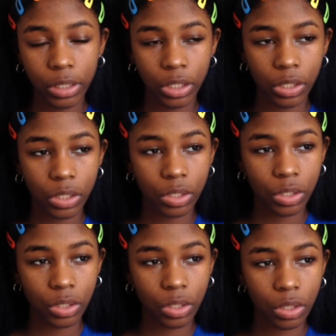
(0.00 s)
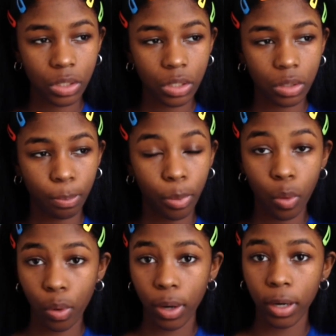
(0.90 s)
just
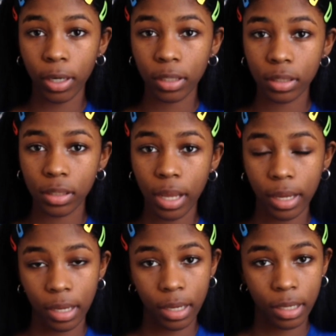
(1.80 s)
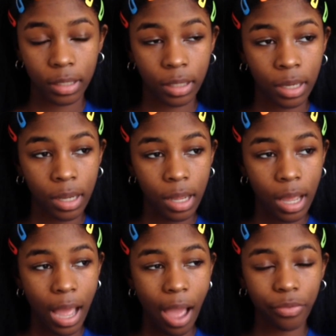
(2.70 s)
bored, and
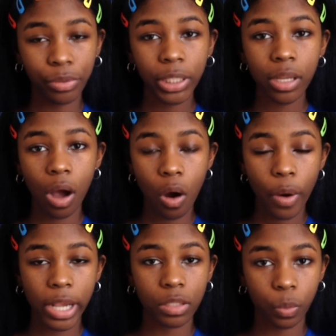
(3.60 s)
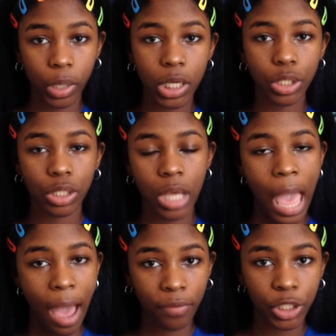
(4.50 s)
I really always wanted to
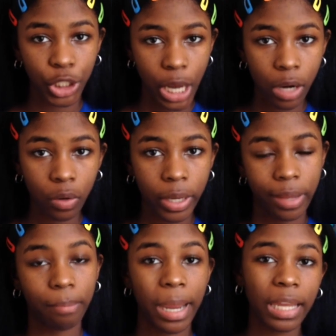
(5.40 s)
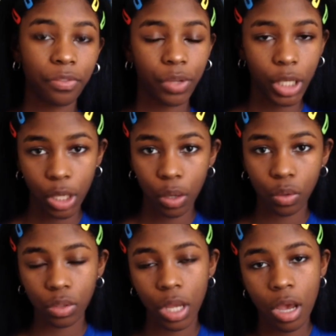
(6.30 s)
have a channel and make
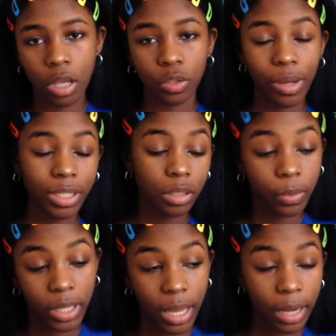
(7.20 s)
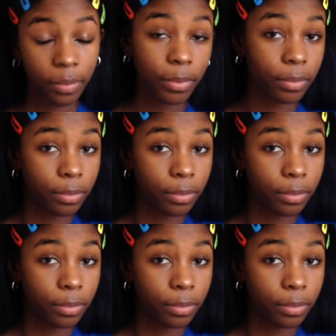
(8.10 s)
videos, so I just went ahead and